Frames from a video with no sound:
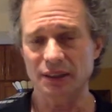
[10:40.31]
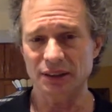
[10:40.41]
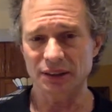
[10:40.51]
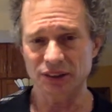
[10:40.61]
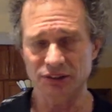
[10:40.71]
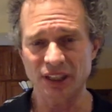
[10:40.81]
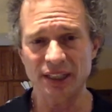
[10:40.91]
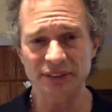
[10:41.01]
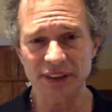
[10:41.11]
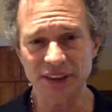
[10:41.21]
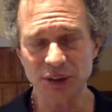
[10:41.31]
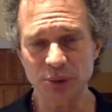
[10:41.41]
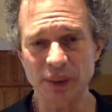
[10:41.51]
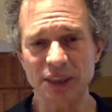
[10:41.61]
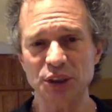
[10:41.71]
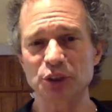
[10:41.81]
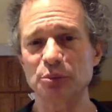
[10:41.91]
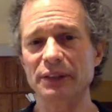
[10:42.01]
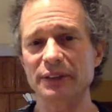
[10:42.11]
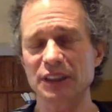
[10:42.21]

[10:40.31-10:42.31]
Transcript: survive a situation or better